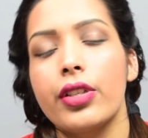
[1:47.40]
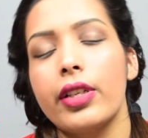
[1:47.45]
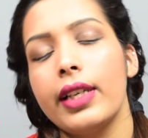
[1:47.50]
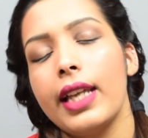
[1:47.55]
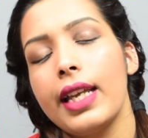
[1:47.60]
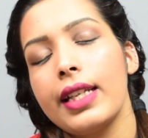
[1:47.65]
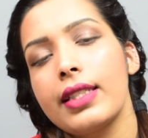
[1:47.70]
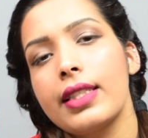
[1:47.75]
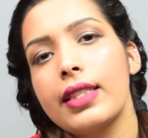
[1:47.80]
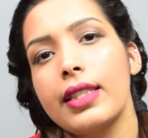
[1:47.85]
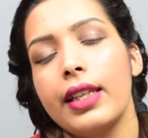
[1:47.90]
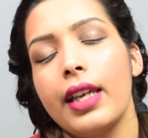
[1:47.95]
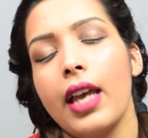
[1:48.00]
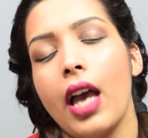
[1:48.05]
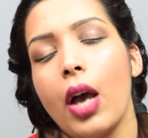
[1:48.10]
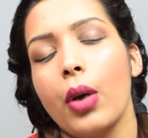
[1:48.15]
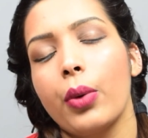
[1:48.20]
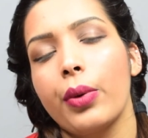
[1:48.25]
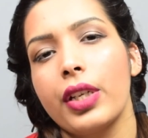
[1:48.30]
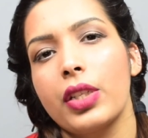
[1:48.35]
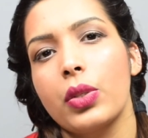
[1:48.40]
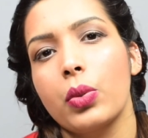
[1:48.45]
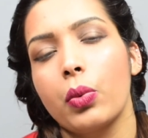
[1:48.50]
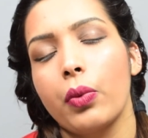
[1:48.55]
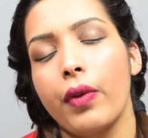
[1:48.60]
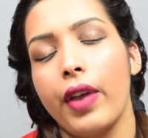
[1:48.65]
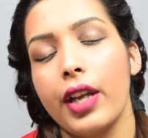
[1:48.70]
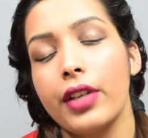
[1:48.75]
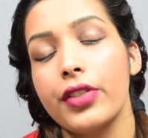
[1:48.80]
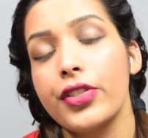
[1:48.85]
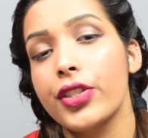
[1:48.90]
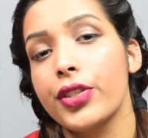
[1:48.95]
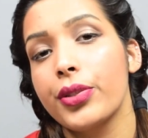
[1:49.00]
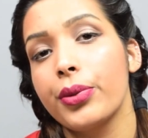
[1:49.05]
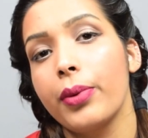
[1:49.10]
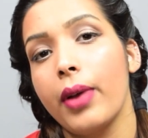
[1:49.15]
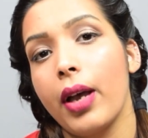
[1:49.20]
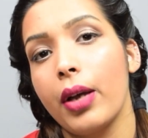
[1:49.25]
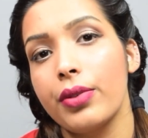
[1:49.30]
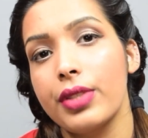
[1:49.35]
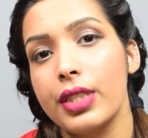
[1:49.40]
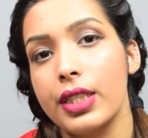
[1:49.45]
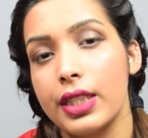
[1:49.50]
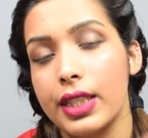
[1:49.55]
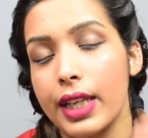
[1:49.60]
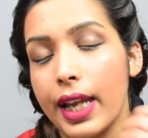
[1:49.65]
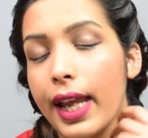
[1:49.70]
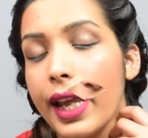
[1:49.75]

let's see how it wears throughout the day.